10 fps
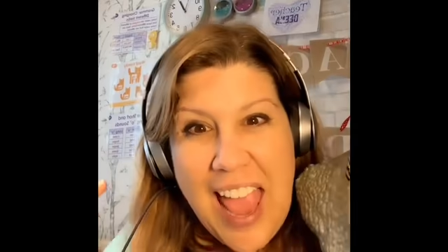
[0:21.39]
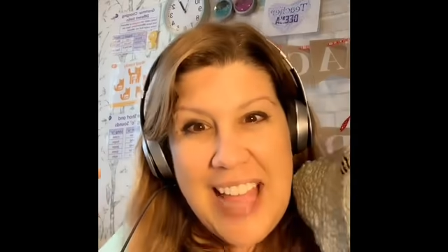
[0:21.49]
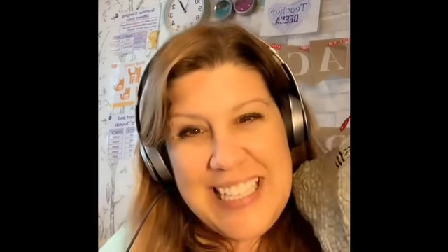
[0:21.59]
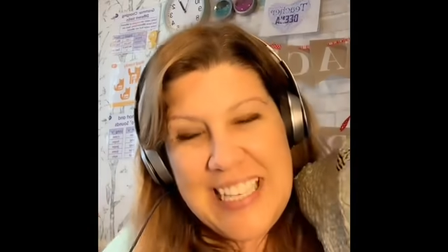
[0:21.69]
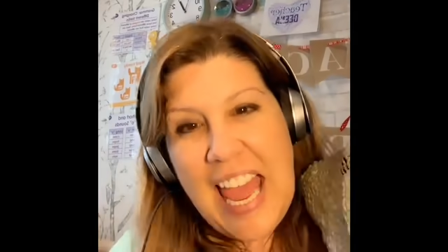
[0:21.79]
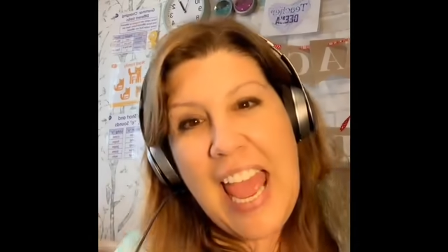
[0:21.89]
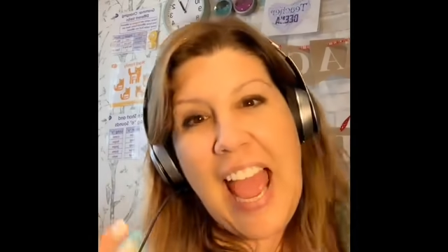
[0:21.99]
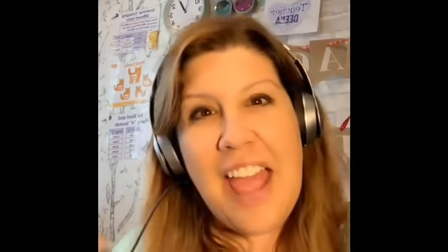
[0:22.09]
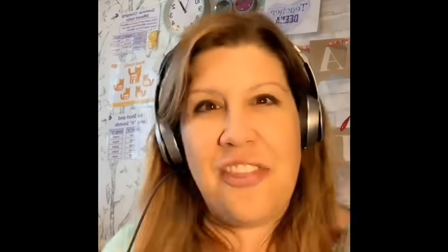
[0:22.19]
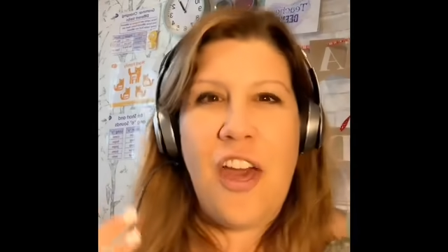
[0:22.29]
And today
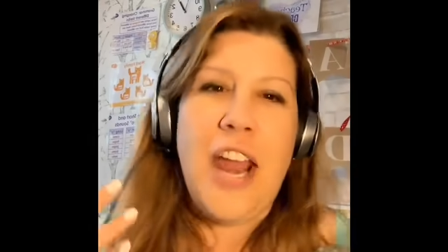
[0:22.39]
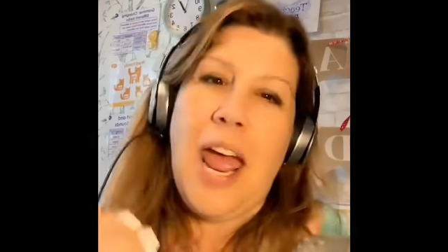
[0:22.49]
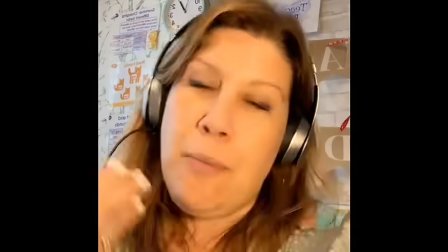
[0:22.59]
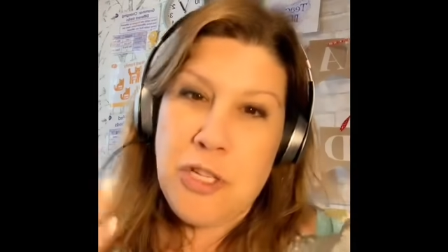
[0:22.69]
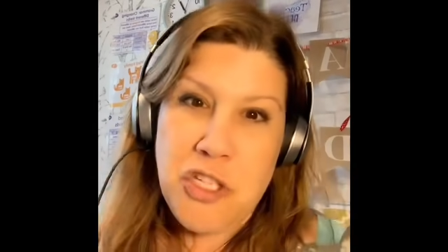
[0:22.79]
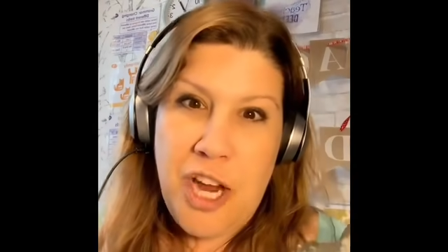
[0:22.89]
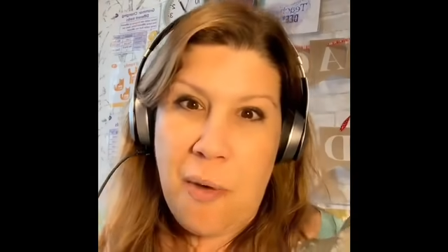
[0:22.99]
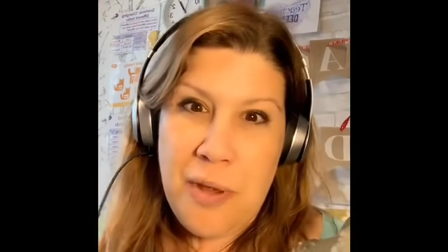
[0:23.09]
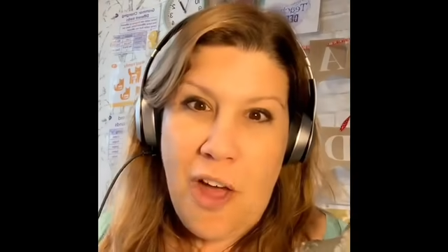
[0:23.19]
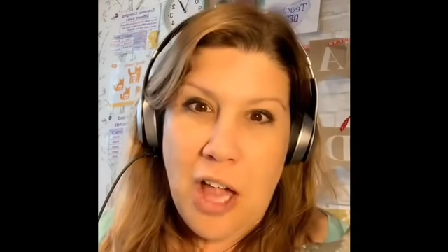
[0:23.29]
I thought I would
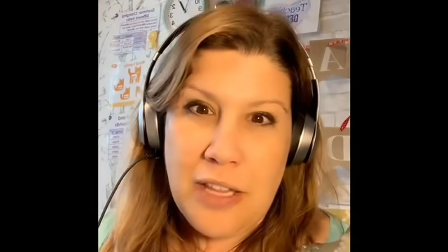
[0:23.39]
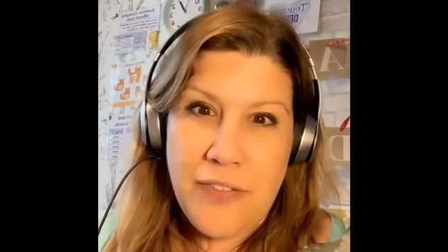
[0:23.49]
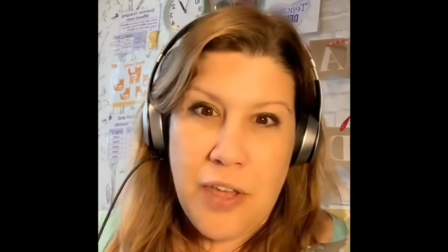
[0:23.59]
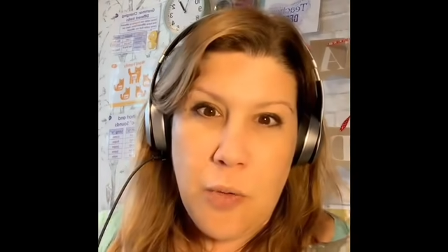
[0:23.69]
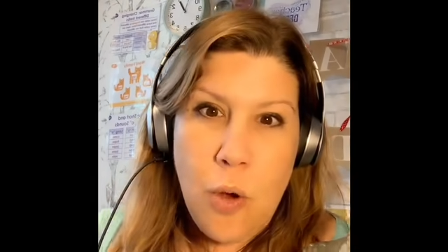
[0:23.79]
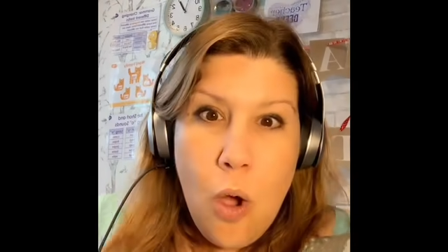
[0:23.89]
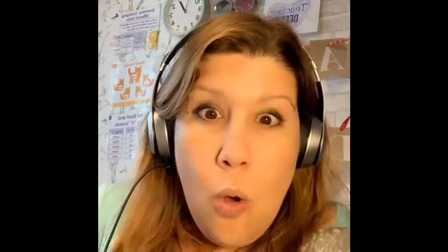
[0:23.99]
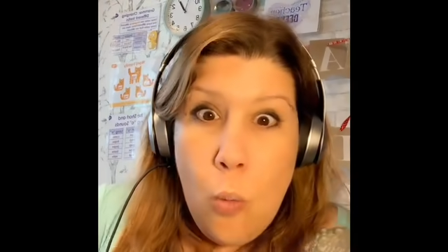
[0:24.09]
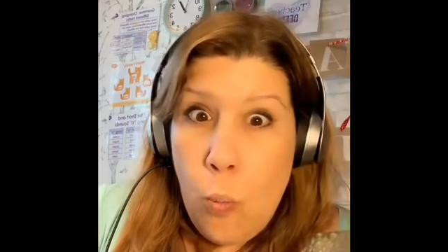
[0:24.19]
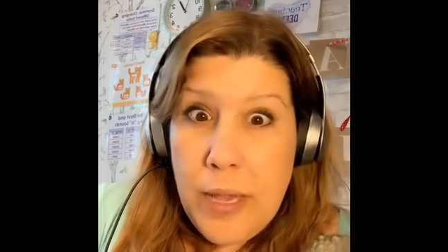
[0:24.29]
share with all of you
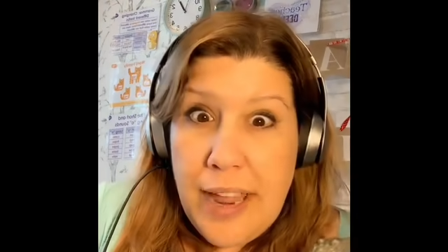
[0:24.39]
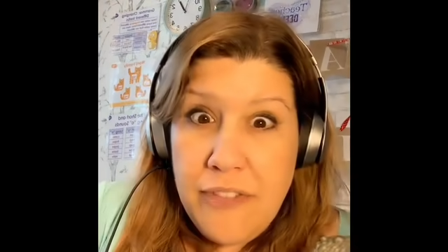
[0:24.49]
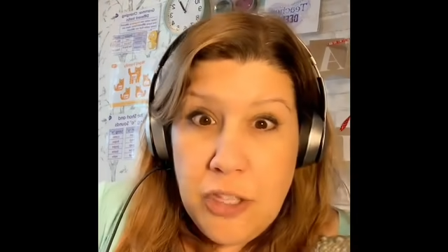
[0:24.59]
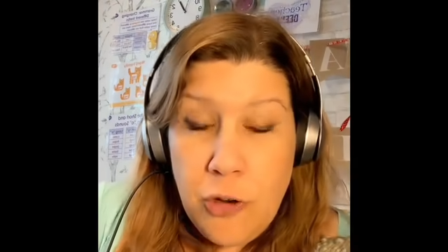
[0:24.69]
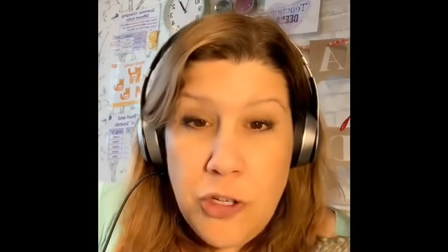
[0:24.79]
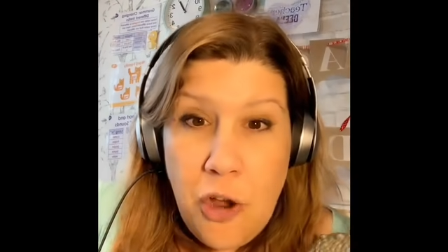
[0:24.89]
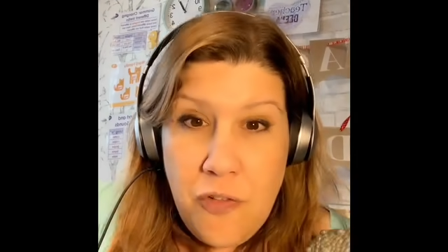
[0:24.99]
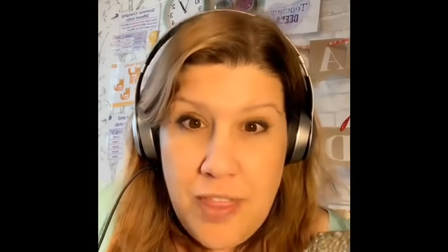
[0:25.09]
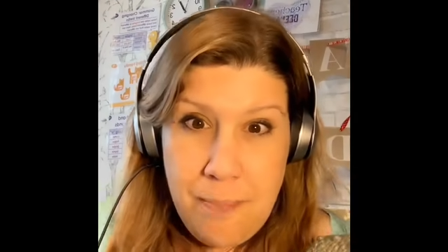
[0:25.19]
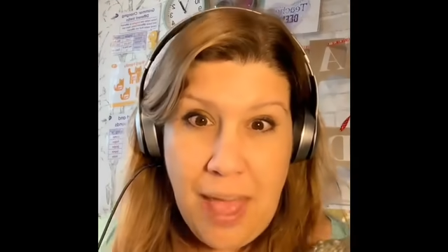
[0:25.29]
what I've learned
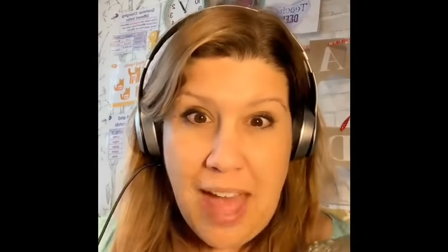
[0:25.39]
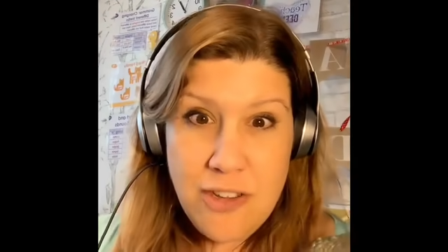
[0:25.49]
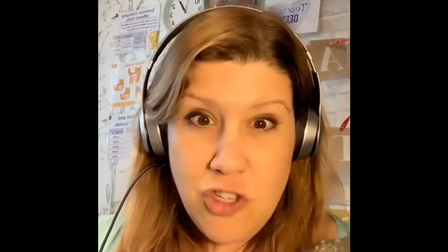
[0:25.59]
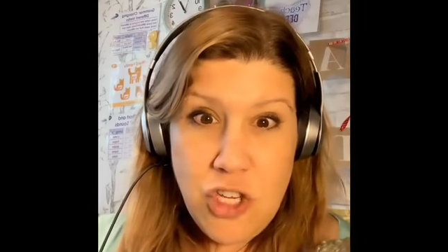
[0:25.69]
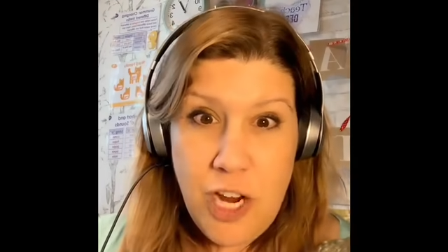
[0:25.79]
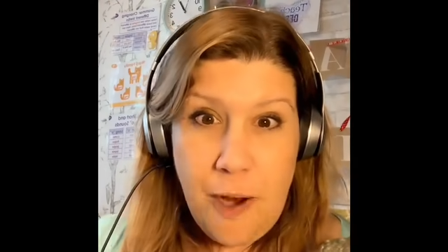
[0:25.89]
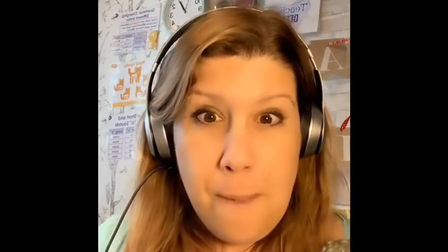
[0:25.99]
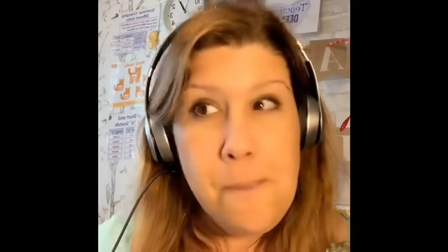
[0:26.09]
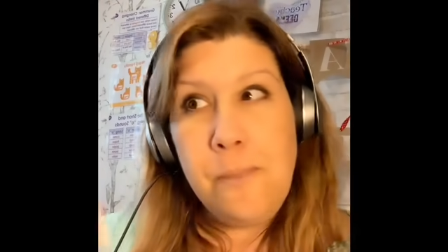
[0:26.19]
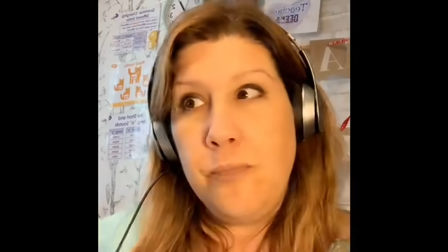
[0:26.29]
over the past
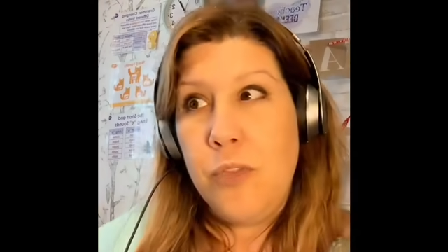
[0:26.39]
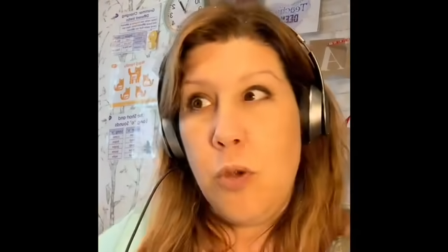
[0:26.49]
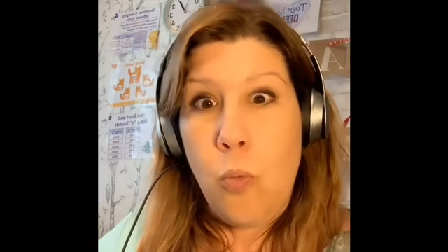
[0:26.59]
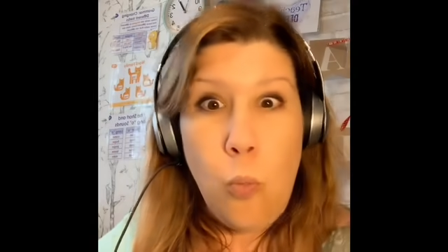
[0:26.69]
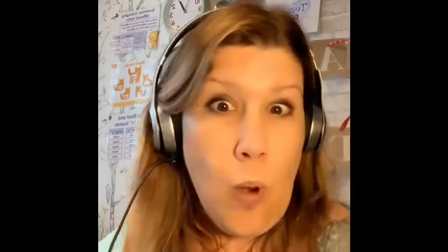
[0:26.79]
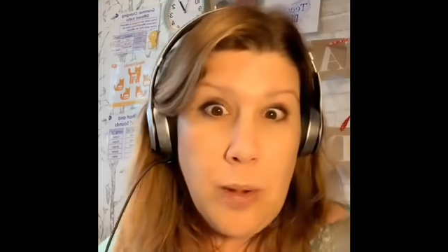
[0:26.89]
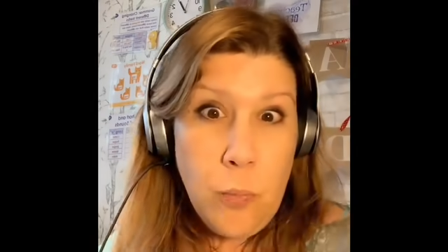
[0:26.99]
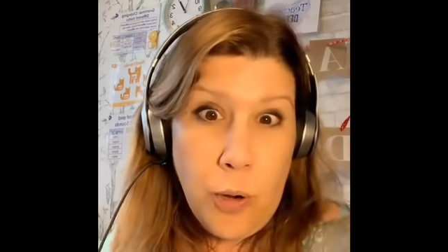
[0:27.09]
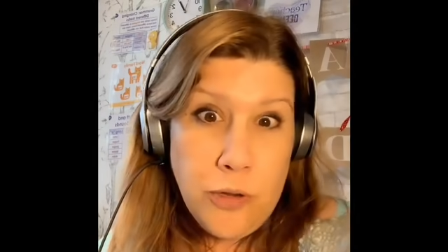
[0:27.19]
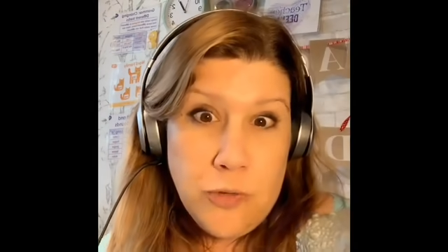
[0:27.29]
year. What
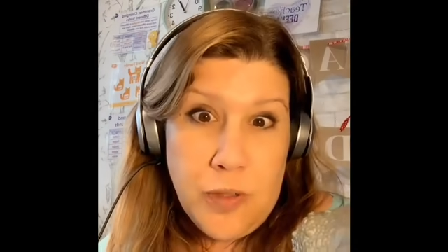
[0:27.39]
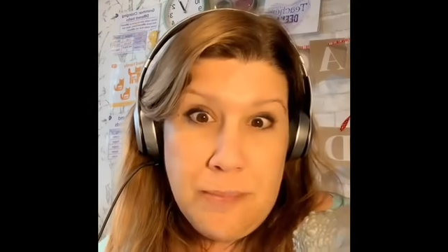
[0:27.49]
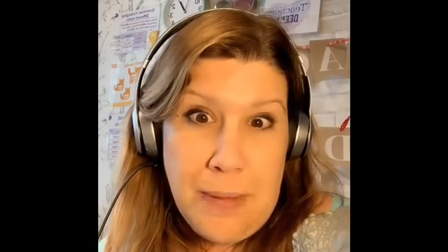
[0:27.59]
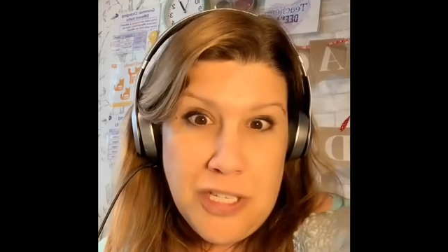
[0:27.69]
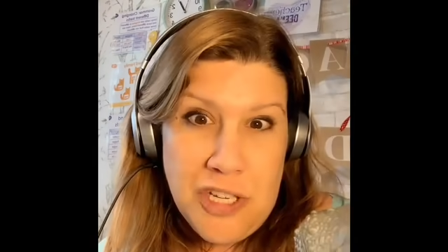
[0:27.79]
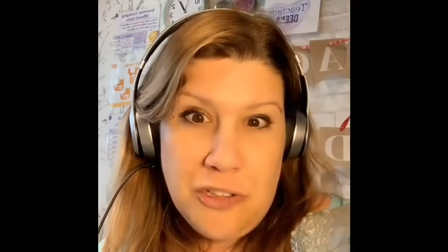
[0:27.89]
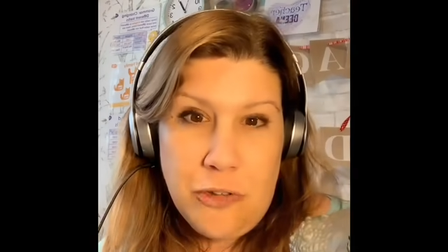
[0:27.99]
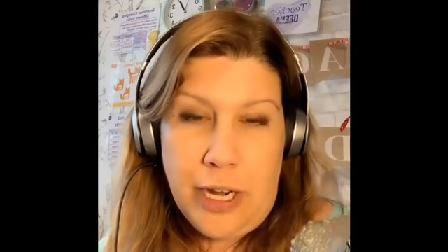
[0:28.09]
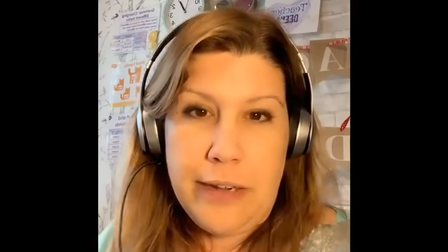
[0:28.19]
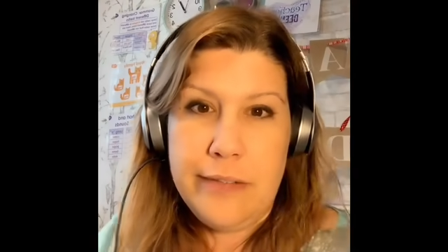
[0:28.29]
works with my
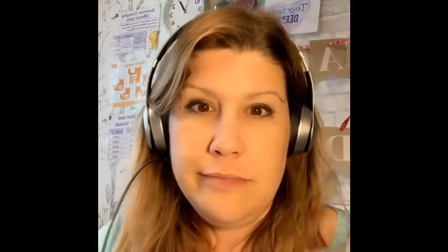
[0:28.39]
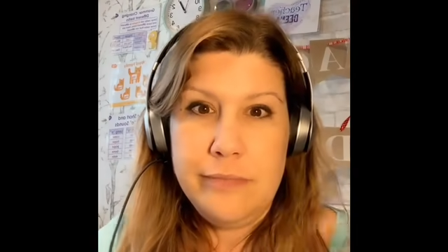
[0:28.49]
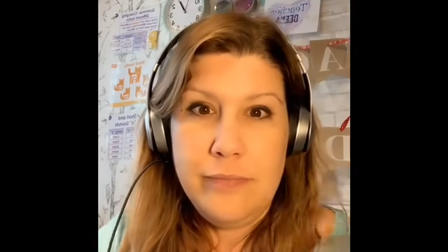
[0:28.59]
children?